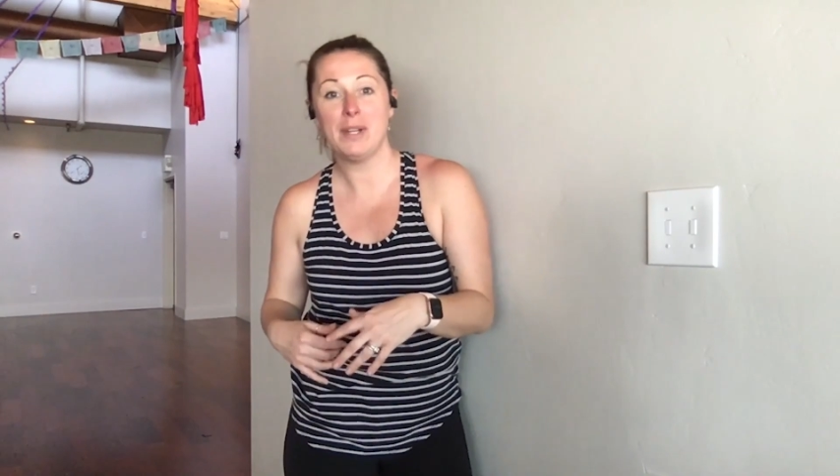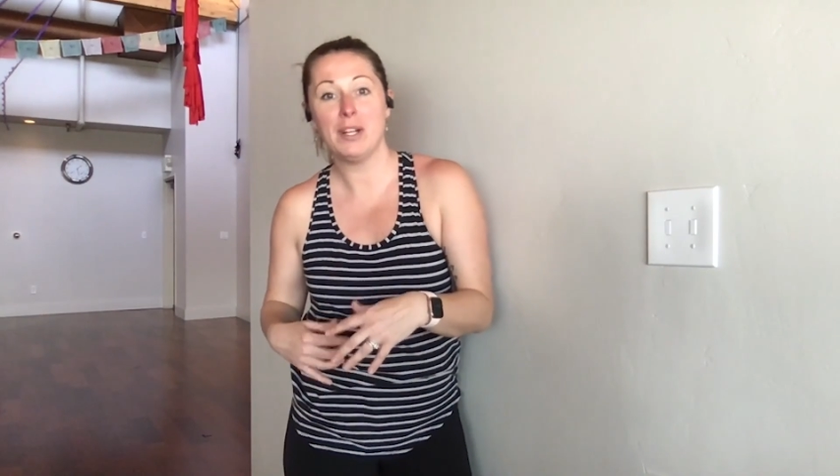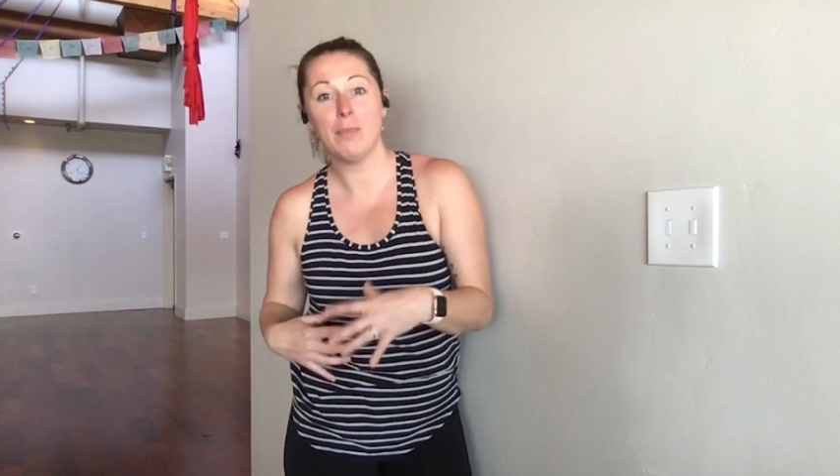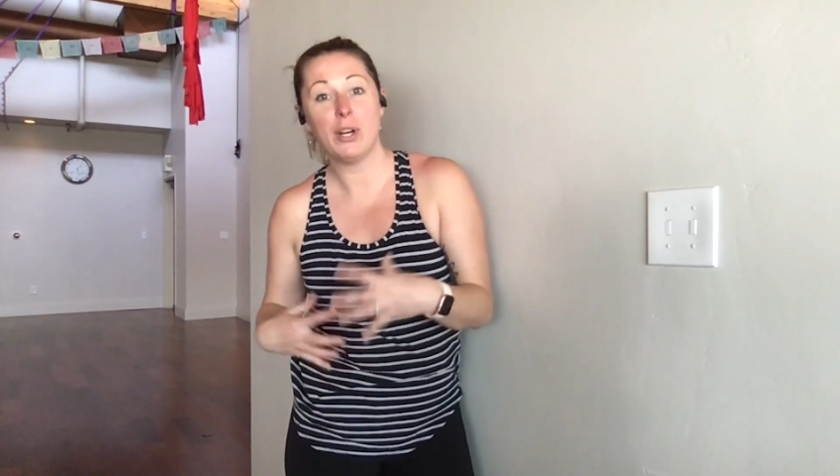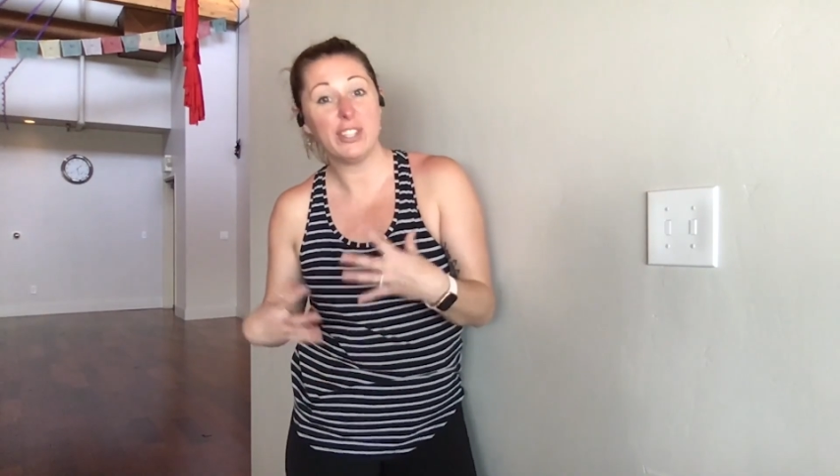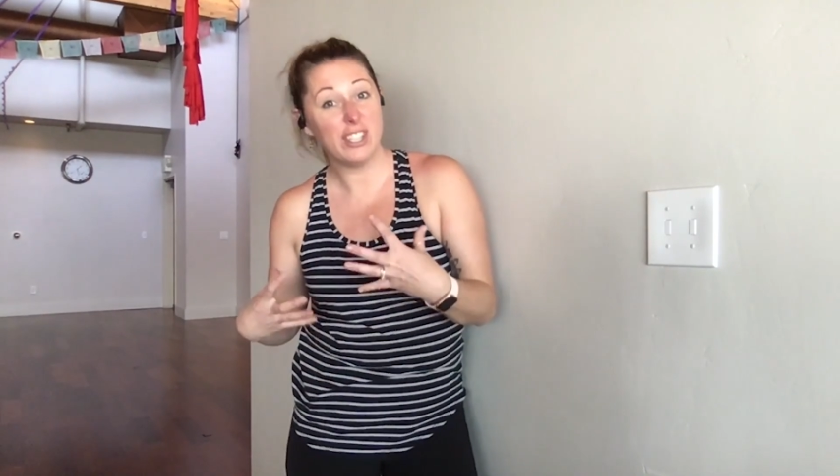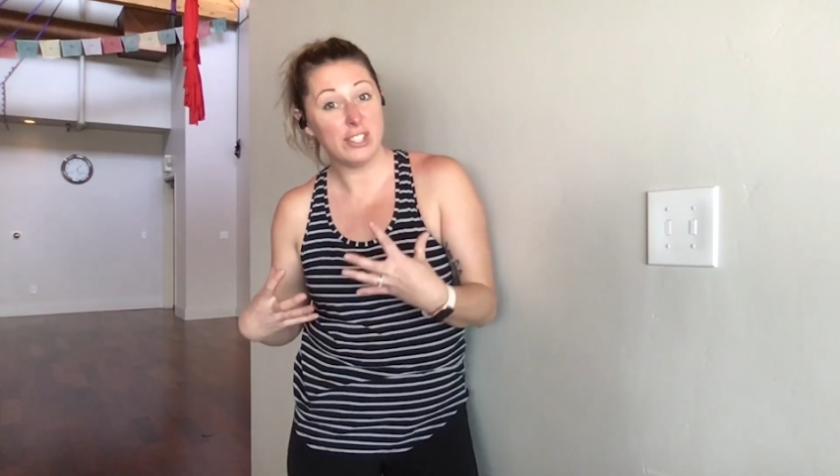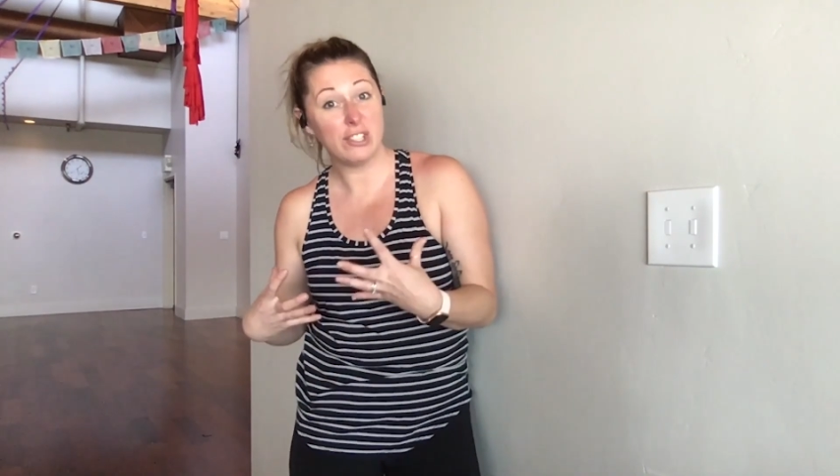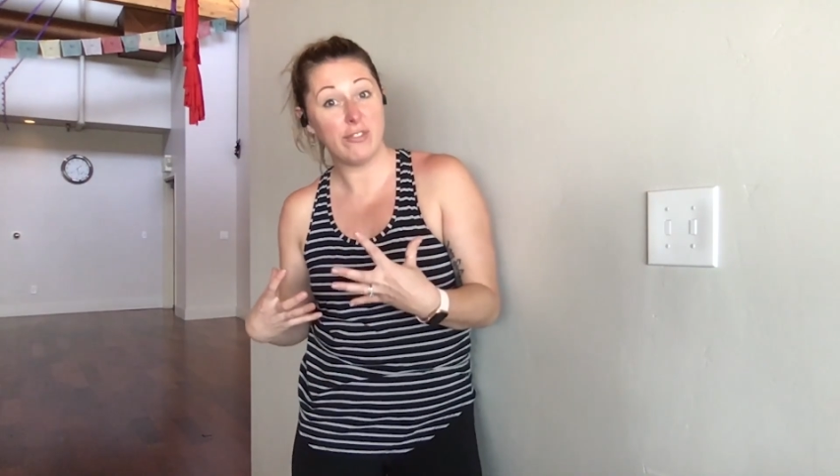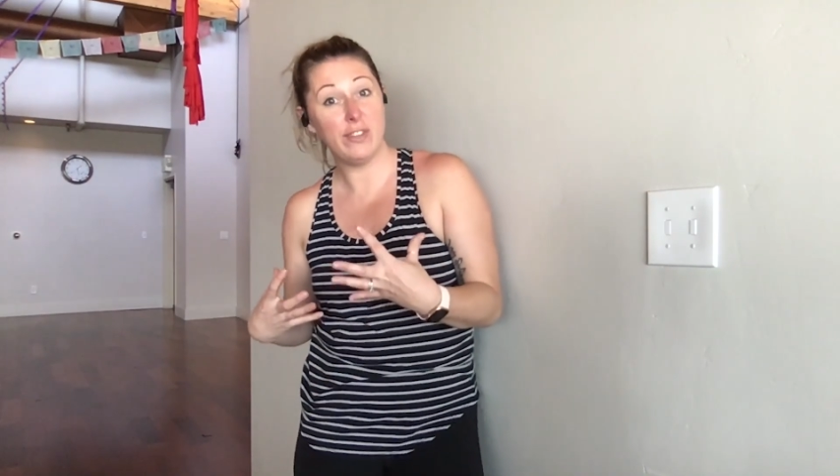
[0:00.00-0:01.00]
a bigger ball you
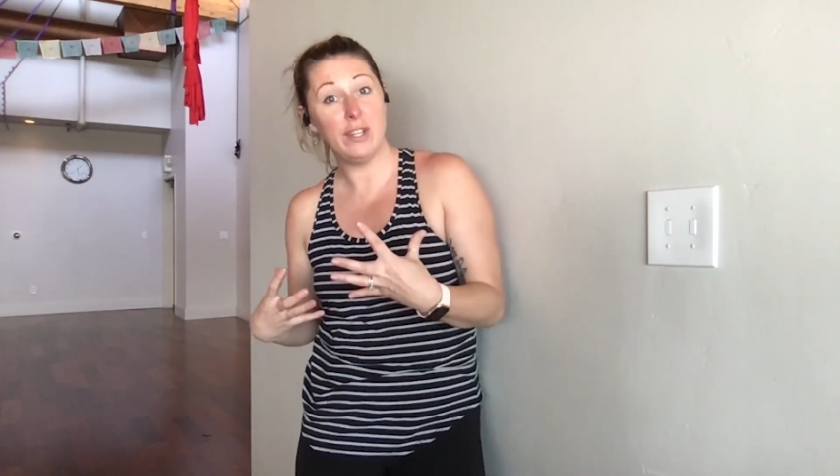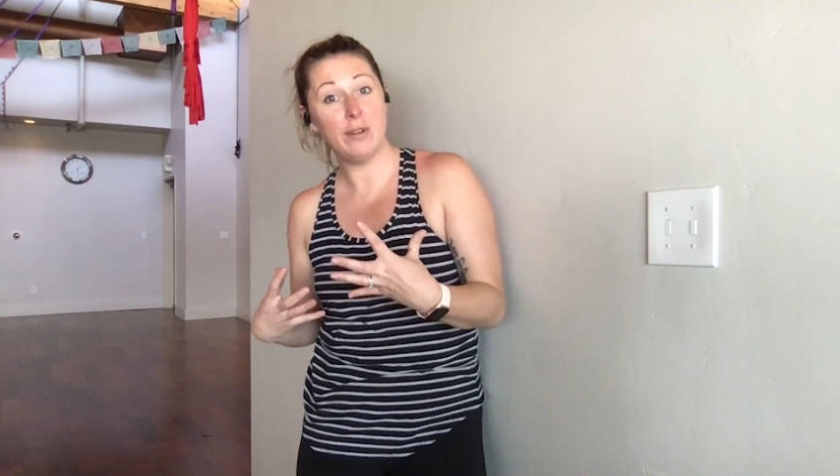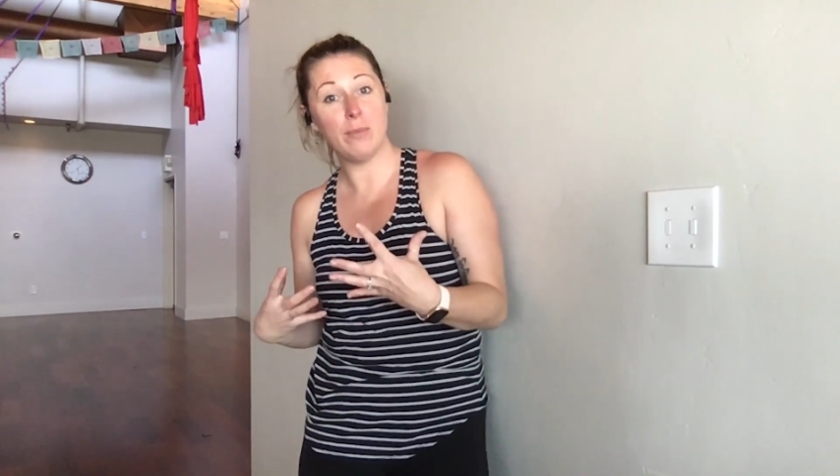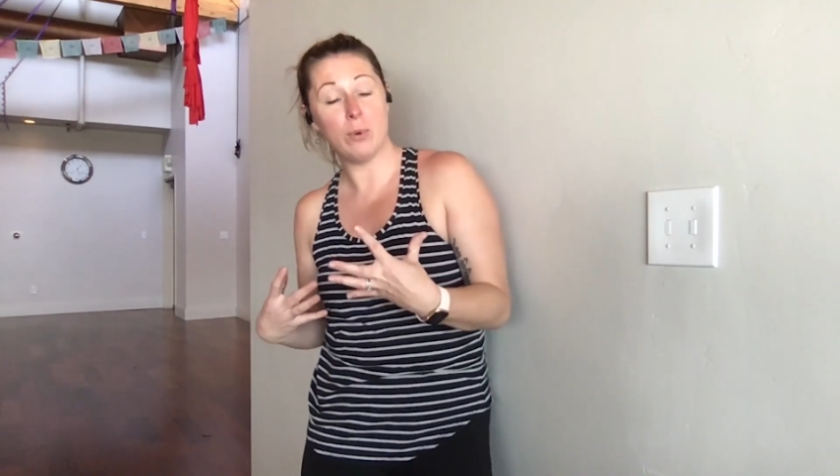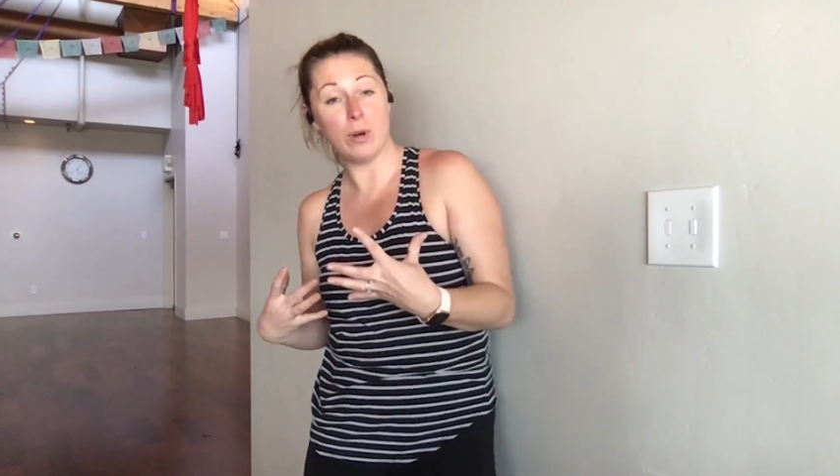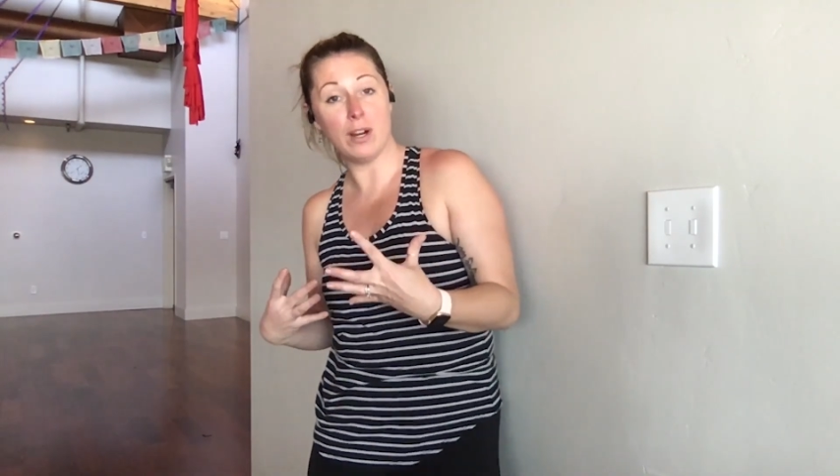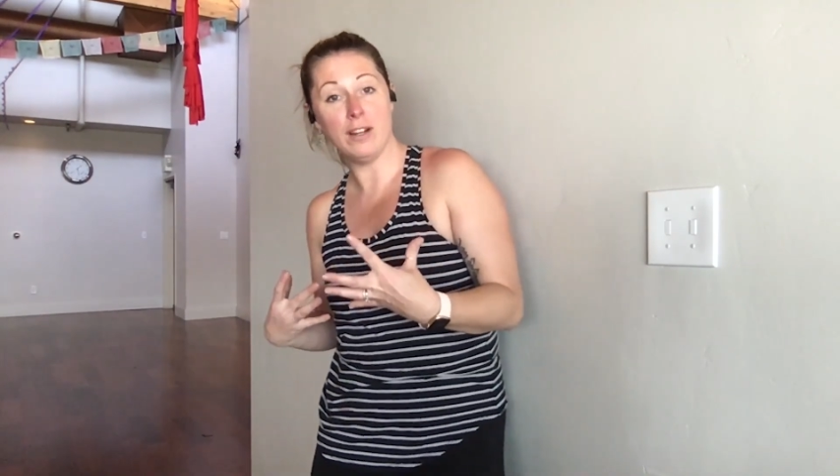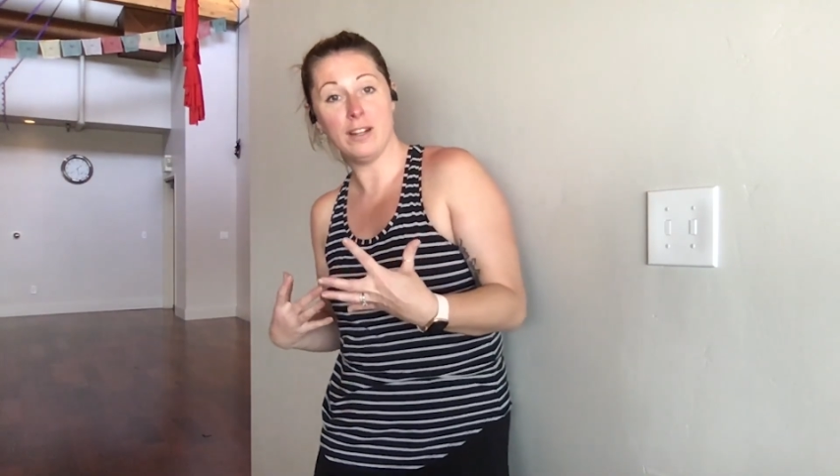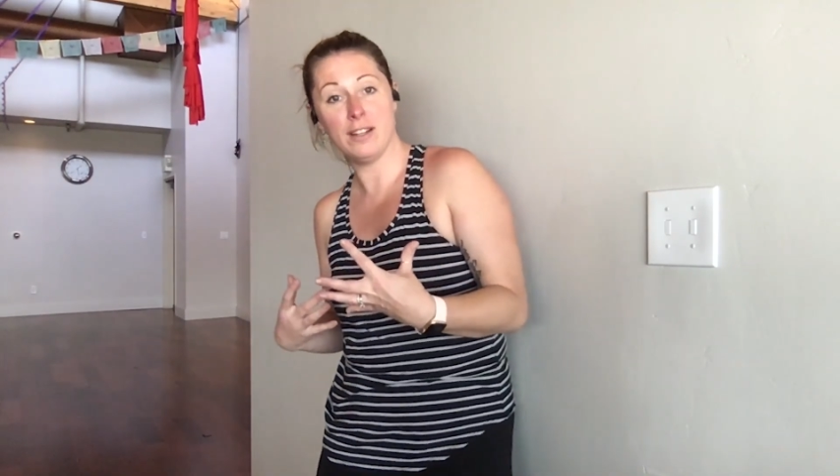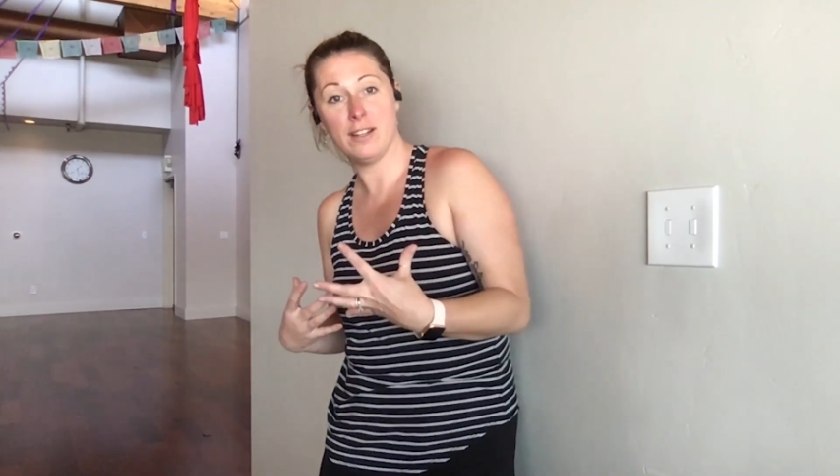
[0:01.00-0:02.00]
can just feel
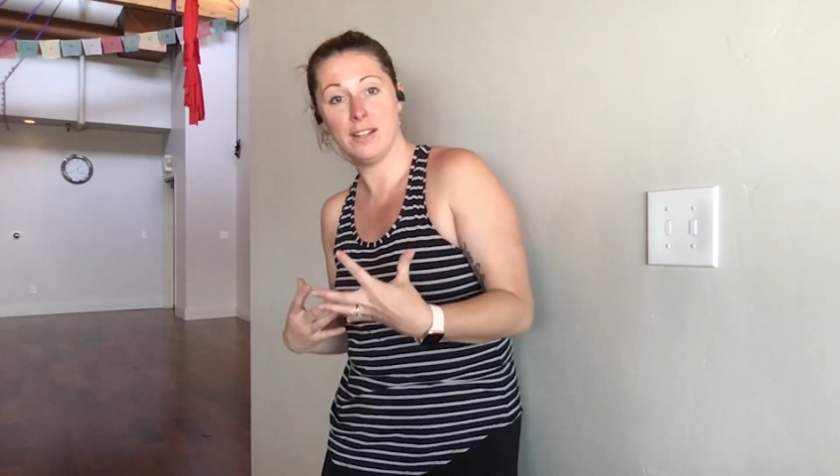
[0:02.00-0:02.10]
more,